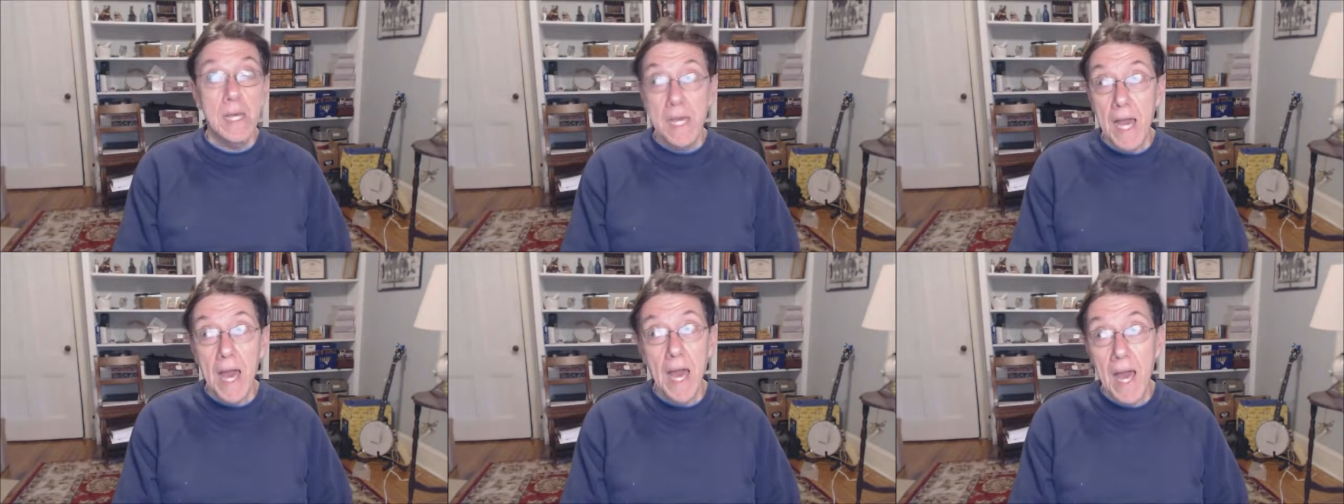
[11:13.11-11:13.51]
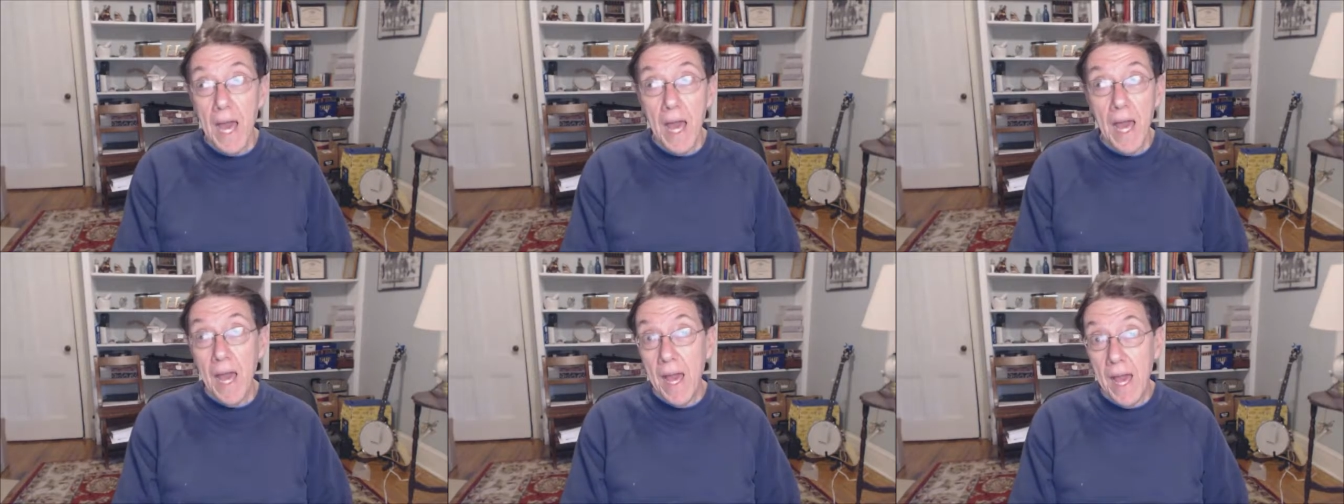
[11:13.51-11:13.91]

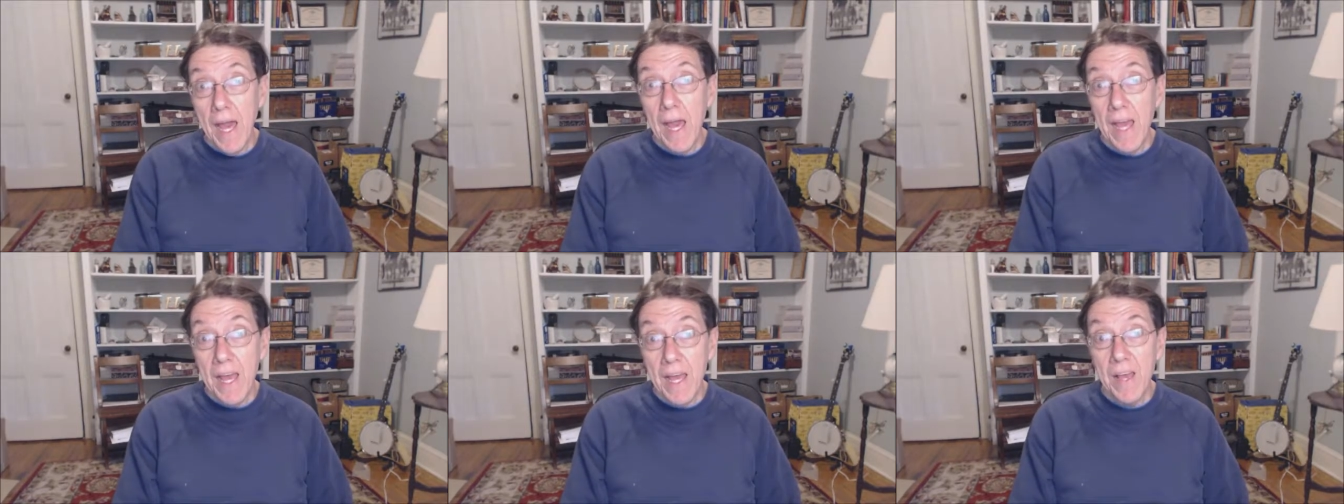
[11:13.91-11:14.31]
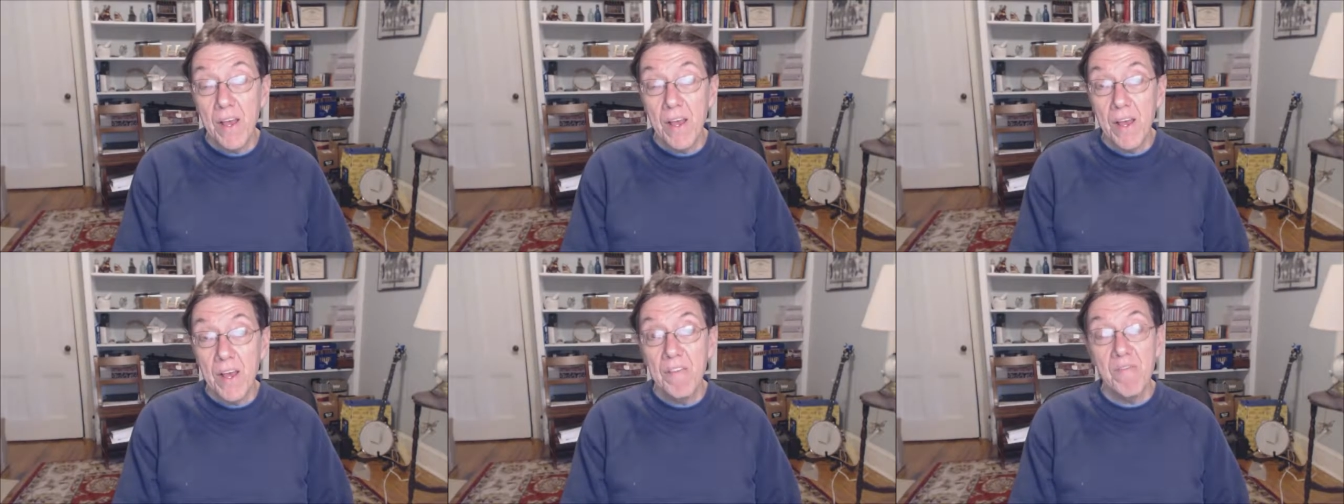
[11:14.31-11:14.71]

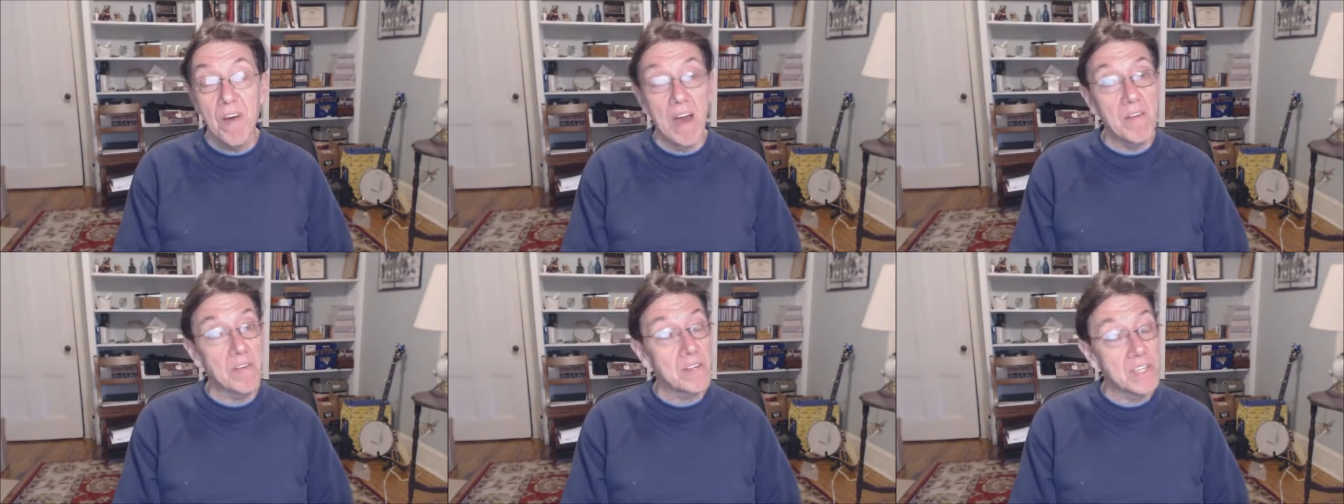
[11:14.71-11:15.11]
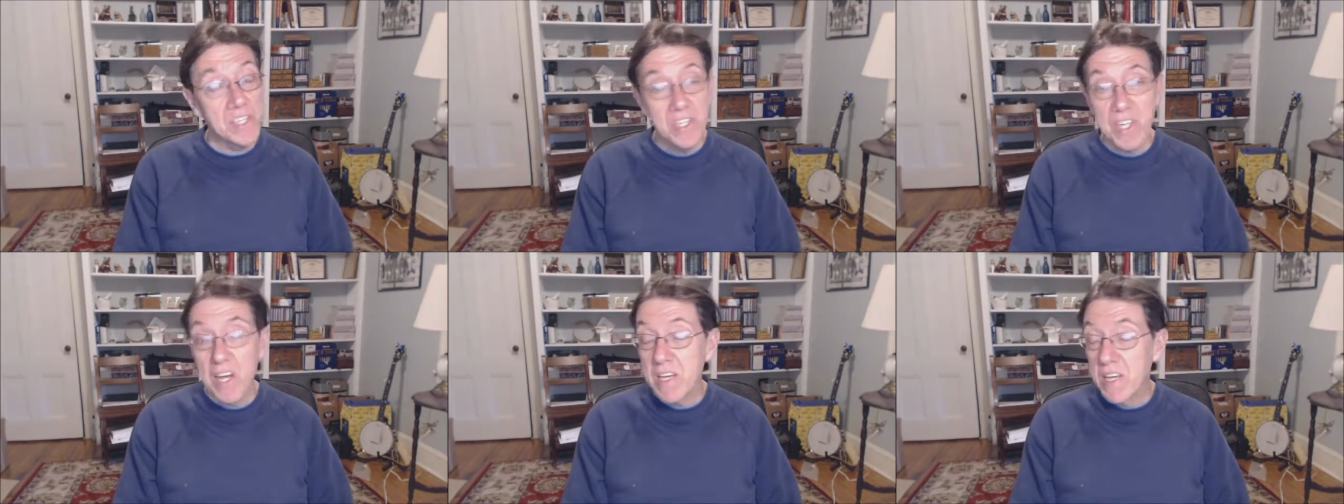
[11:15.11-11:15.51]
Yay! Fiverr
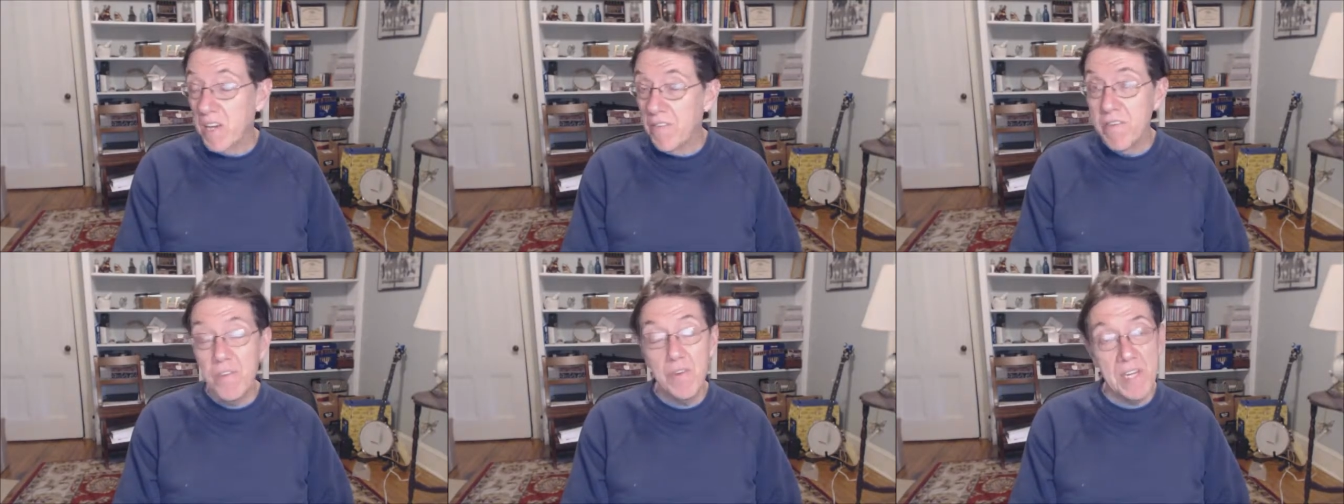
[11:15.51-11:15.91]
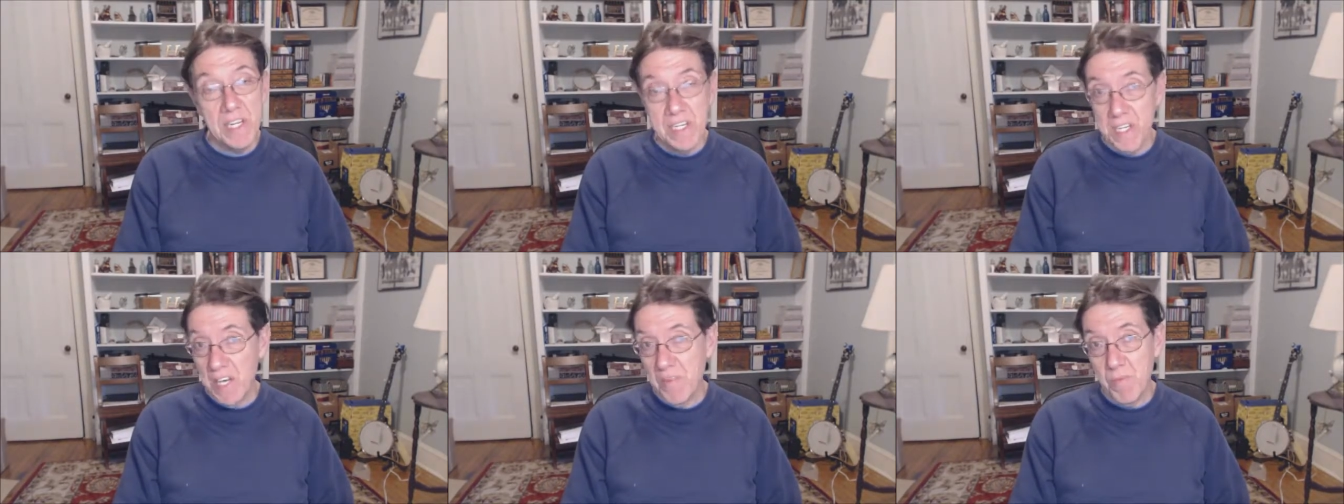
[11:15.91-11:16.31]
does not give you
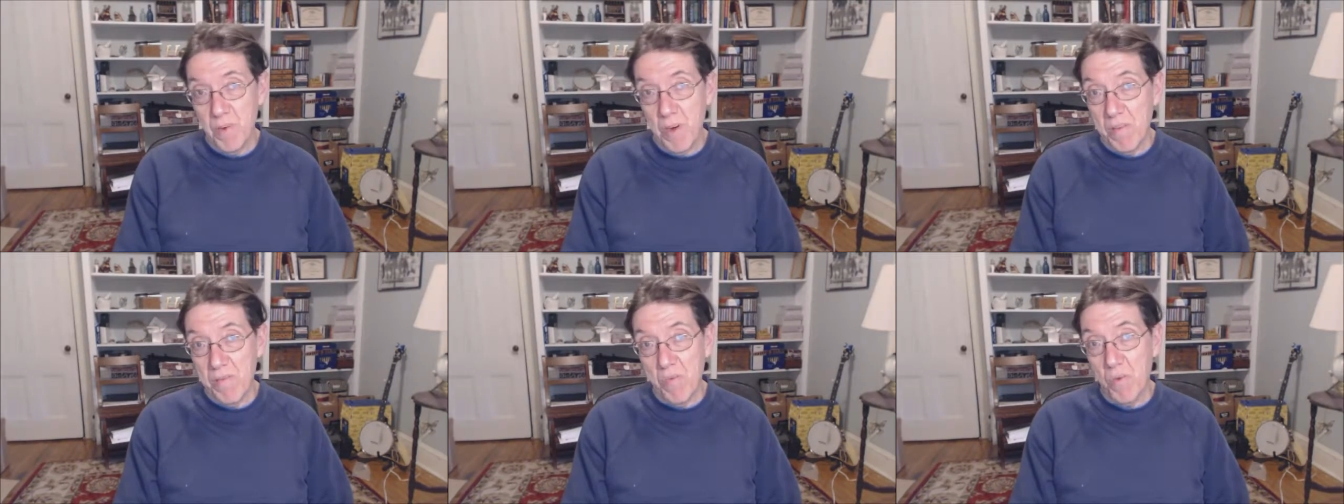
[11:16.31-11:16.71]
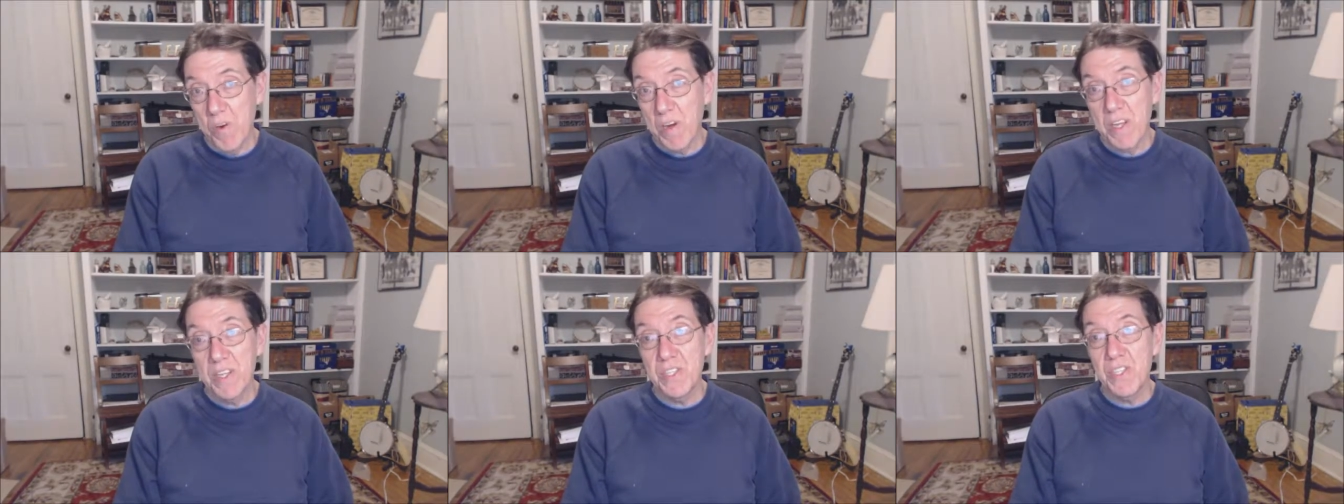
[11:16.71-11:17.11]
any time off work.